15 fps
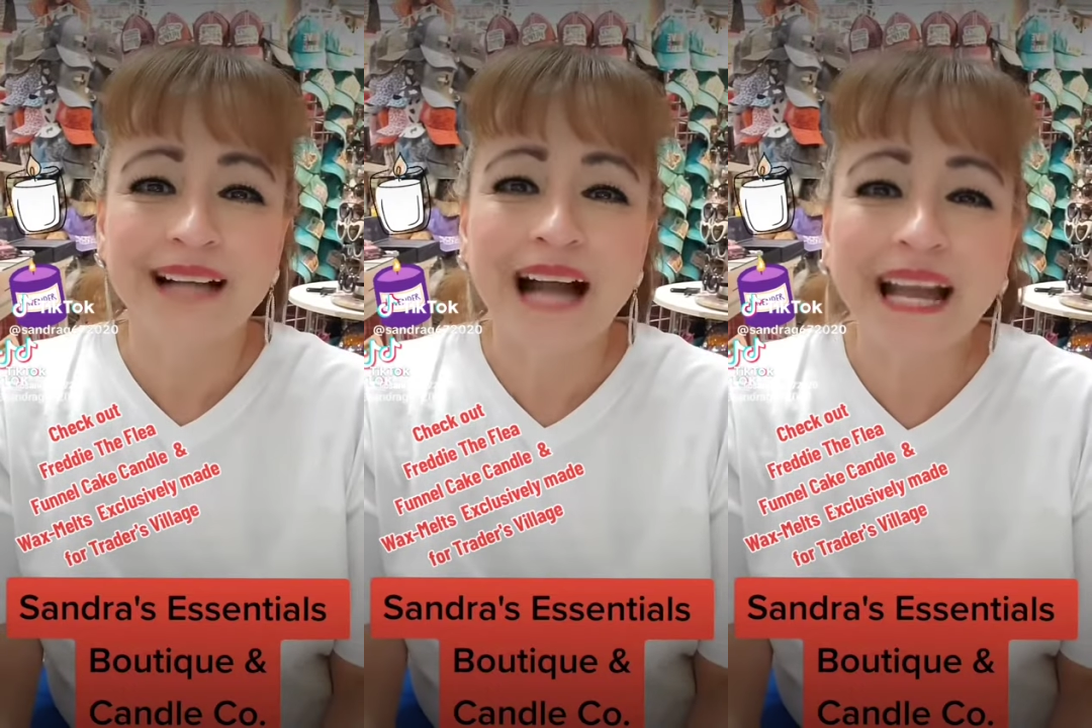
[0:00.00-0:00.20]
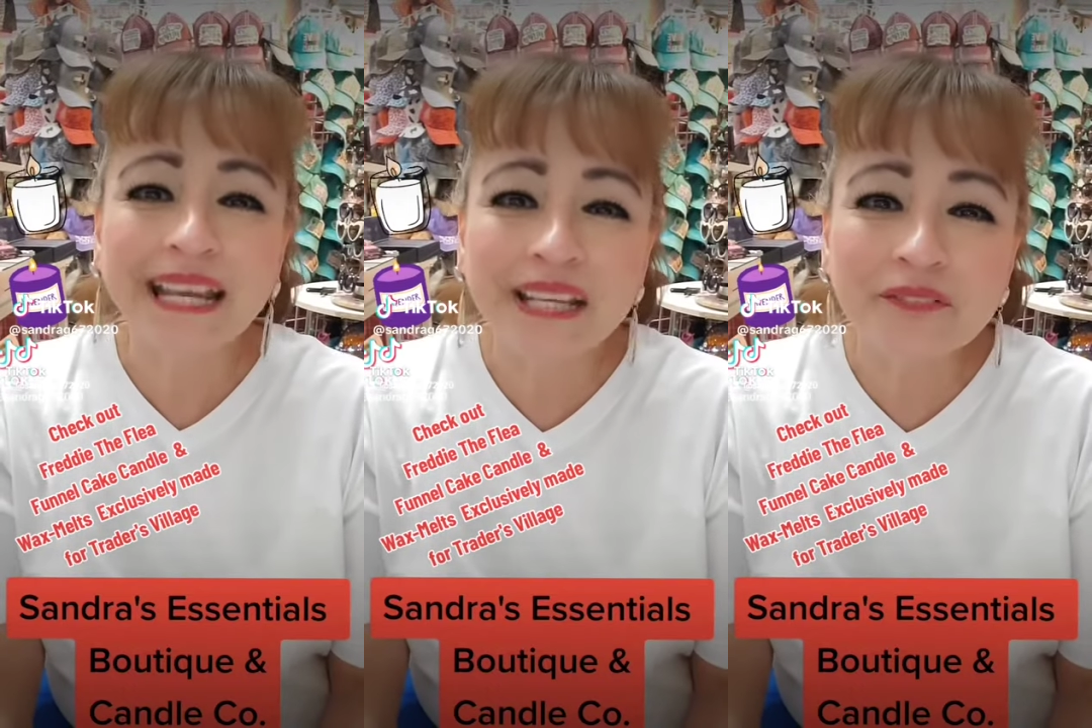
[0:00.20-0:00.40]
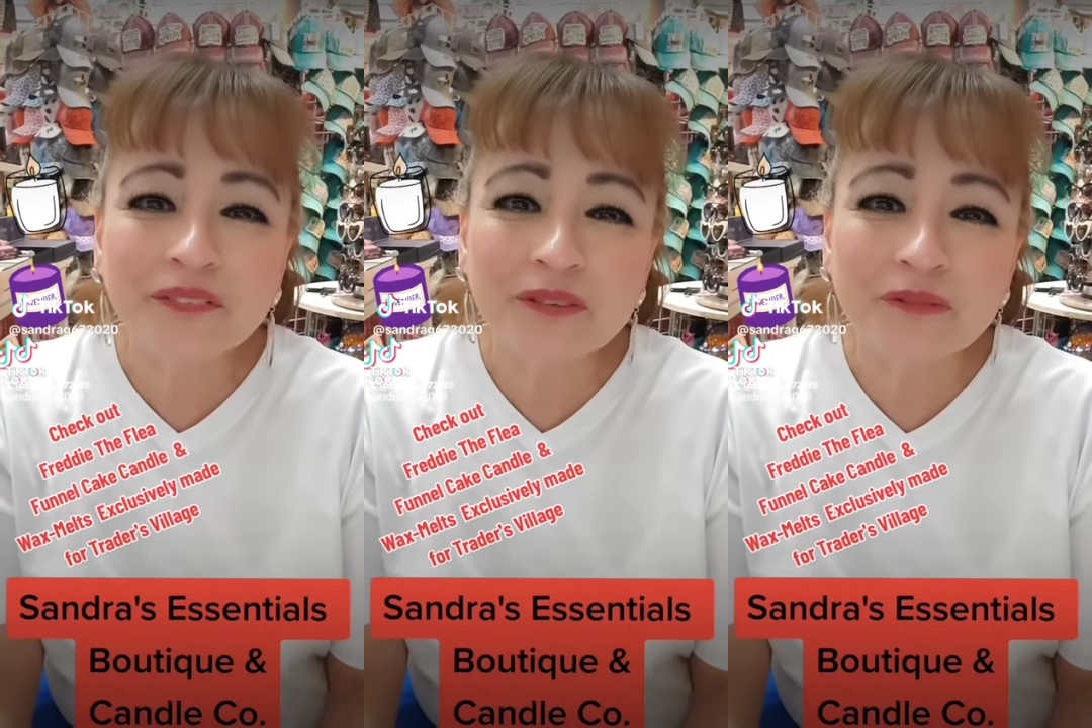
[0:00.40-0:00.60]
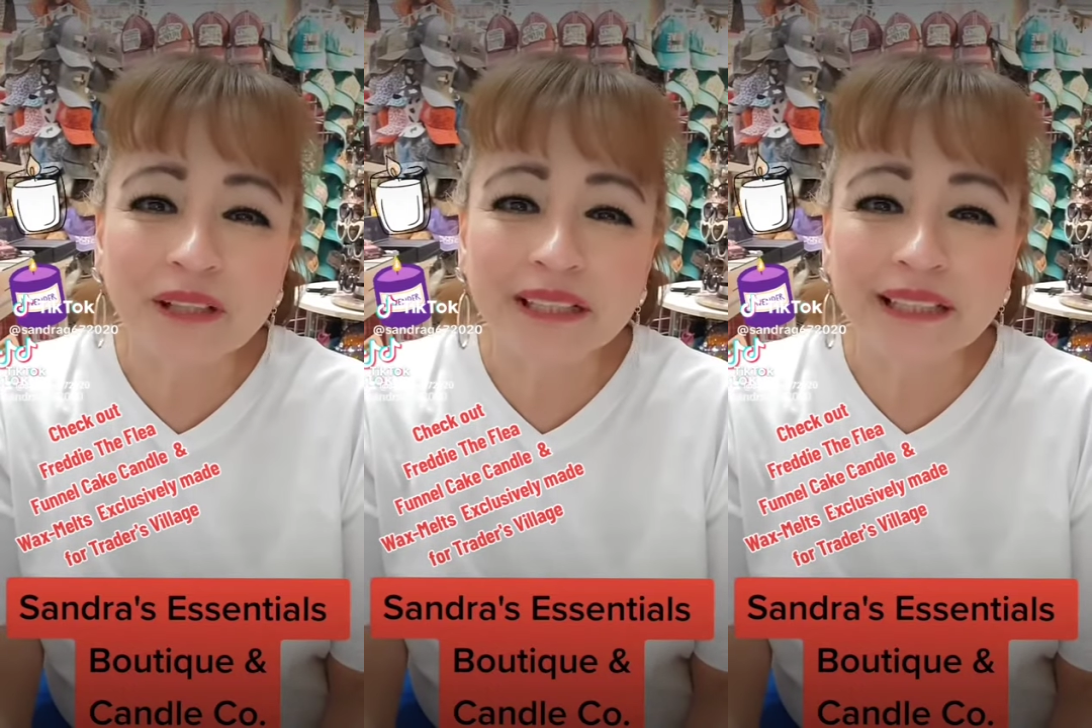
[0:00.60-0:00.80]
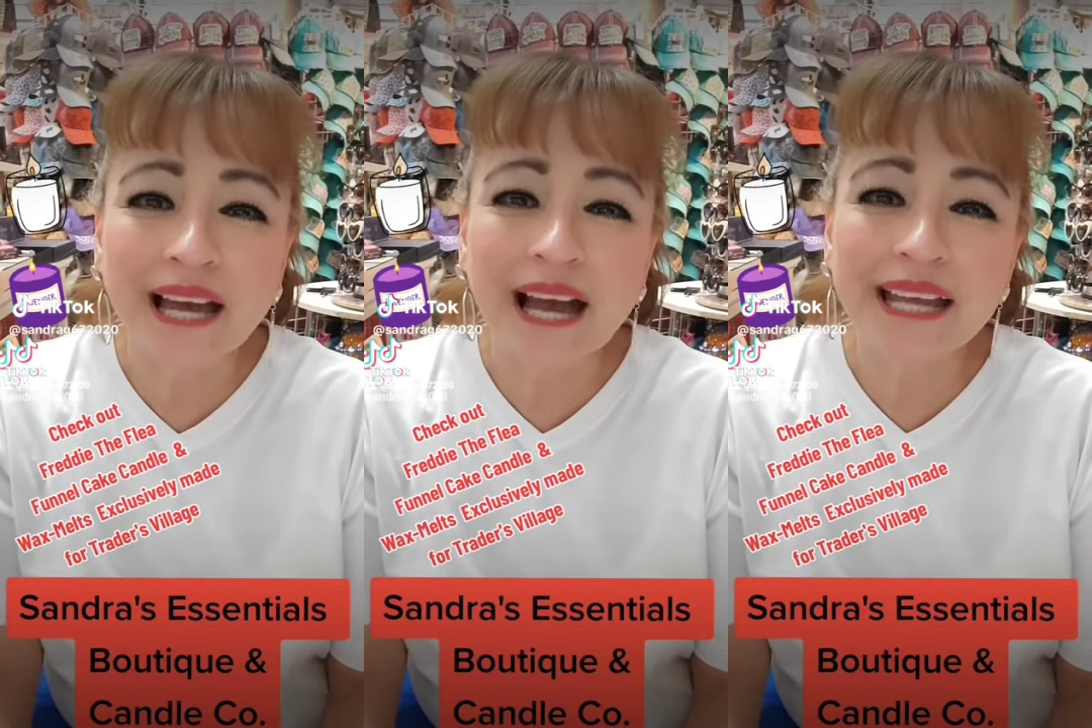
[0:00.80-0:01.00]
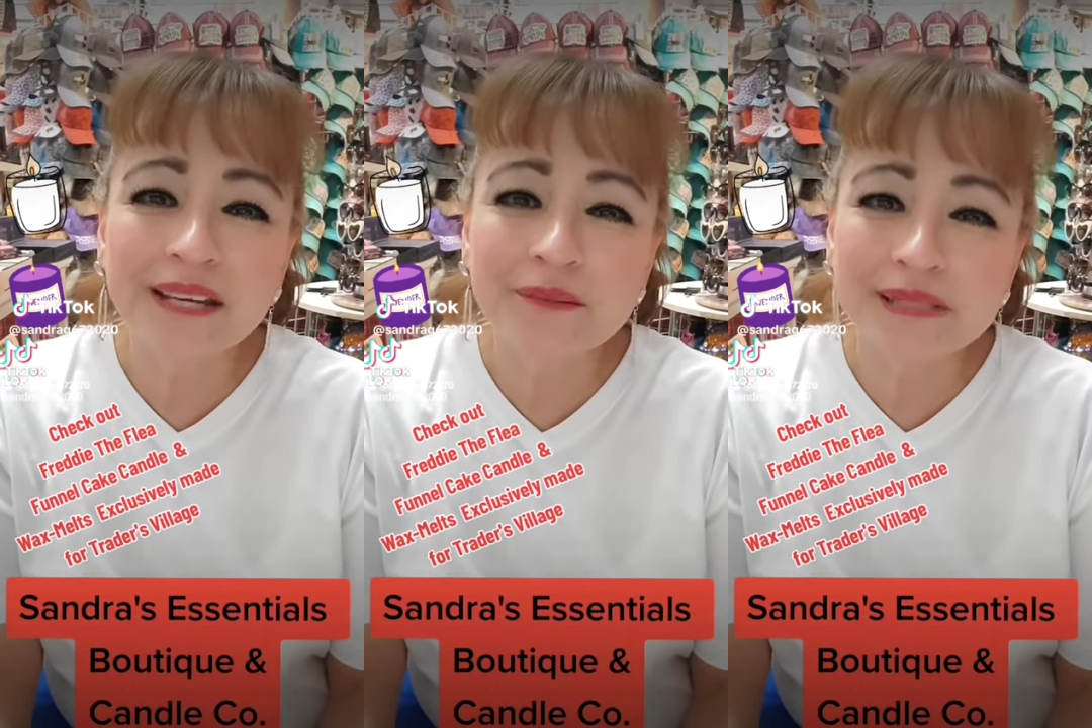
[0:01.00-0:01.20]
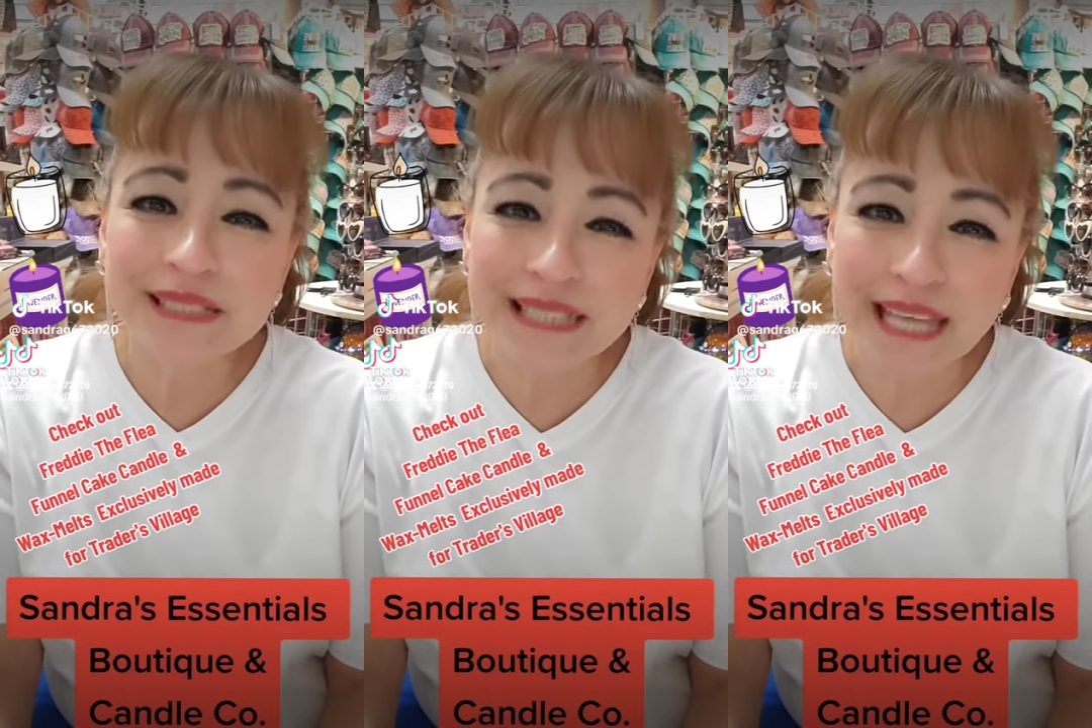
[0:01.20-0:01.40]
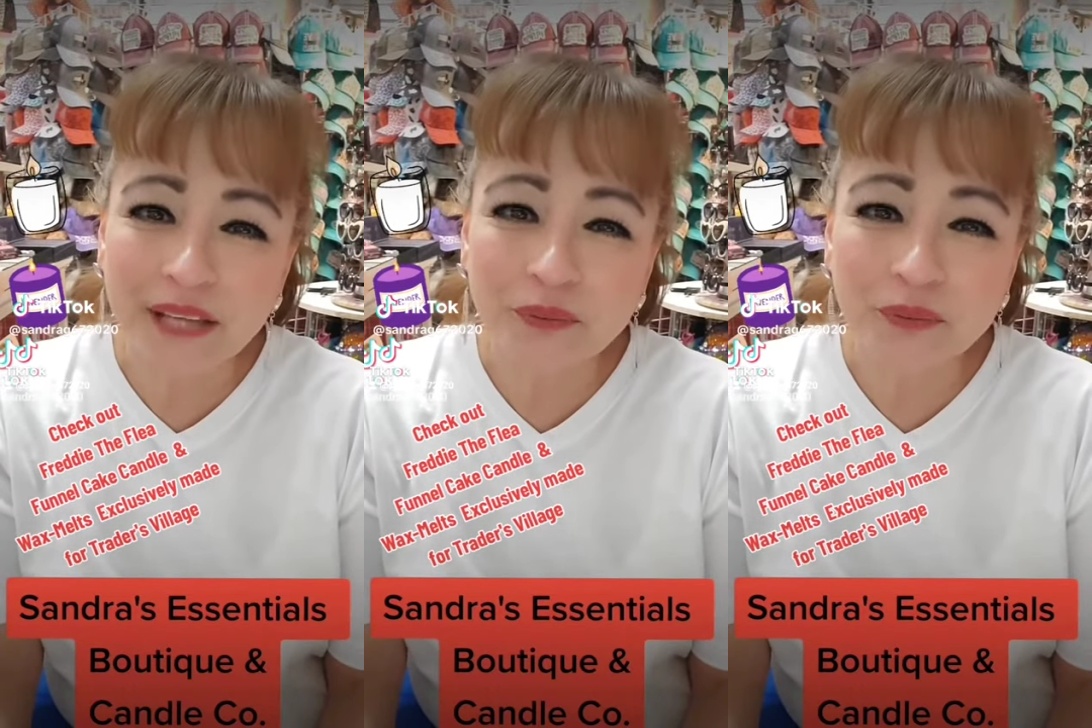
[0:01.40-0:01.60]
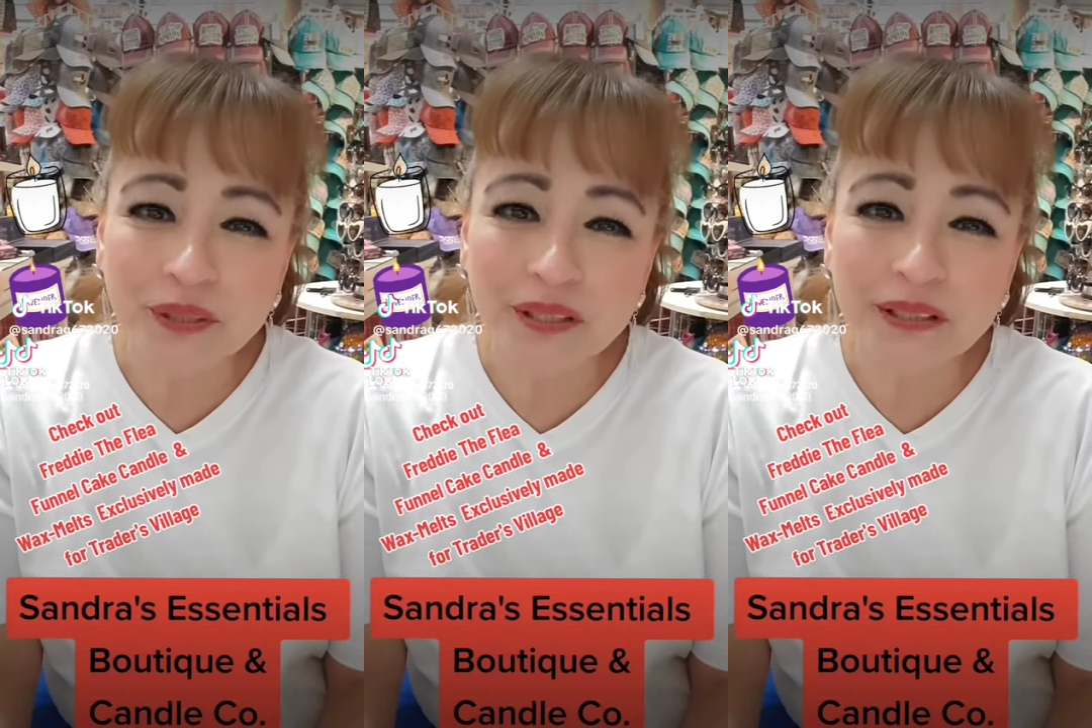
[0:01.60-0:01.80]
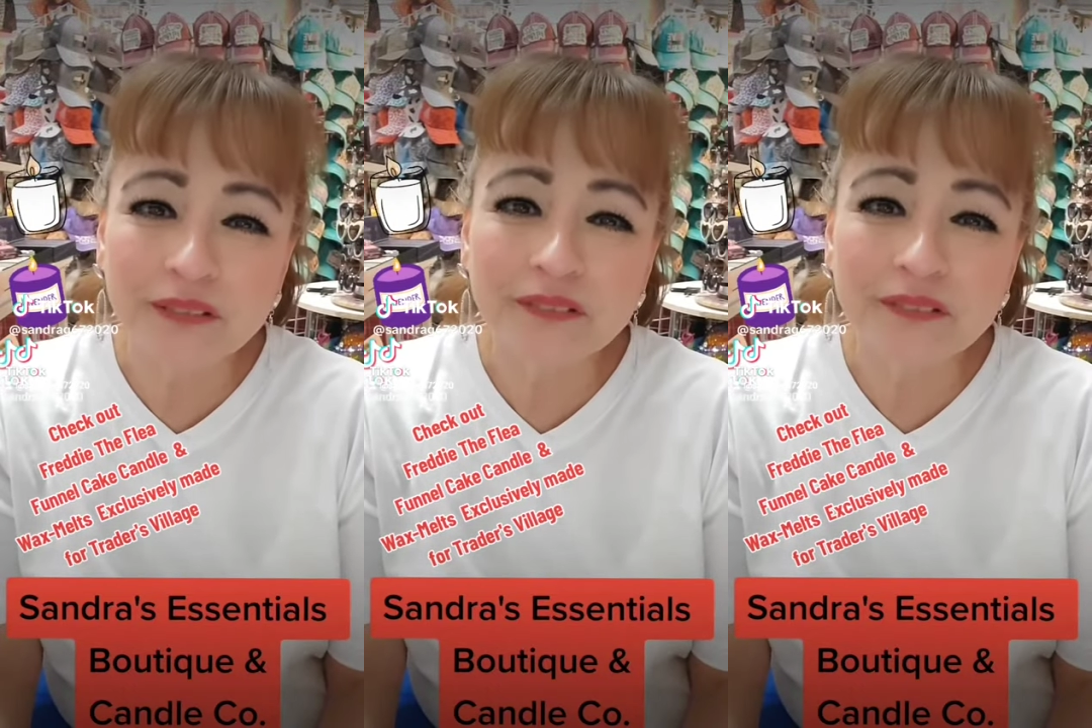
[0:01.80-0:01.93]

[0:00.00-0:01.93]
Hi everyone, I am Sandra